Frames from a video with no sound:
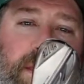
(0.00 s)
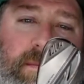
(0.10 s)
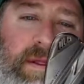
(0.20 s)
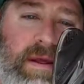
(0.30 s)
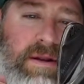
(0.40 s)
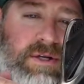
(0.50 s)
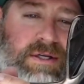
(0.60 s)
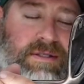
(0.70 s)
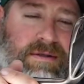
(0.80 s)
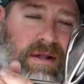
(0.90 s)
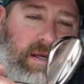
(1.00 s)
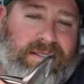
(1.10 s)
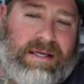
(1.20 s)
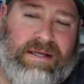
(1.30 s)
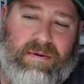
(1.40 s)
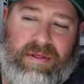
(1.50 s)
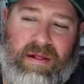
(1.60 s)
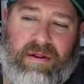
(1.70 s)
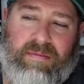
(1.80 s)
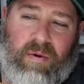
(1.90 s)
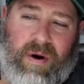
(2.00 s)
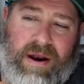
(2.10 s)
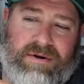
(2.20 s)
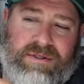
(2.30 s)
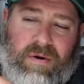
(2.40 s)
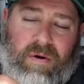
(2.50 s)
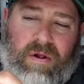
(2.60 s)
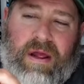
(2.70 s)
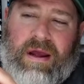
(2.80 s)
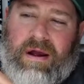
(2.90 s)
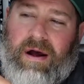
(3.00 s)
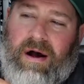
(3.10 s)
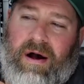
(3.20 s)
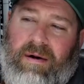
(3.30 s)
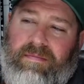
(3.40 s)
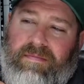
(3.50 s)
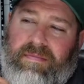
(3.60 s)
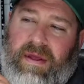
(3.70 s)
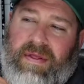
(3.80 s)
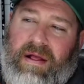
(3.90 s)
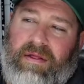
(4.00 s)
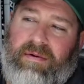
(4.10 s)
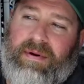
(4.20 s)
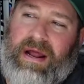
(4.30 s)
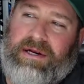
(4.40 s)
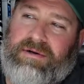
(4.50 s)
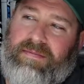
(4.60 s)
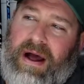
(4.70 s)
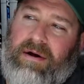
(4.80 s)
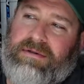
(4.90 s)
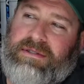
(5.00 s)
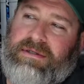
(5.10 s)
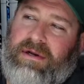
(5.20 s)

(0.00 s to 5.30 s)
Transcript: I mean, they just, like I said, with that little bit wider sole and that little bit extra bounce.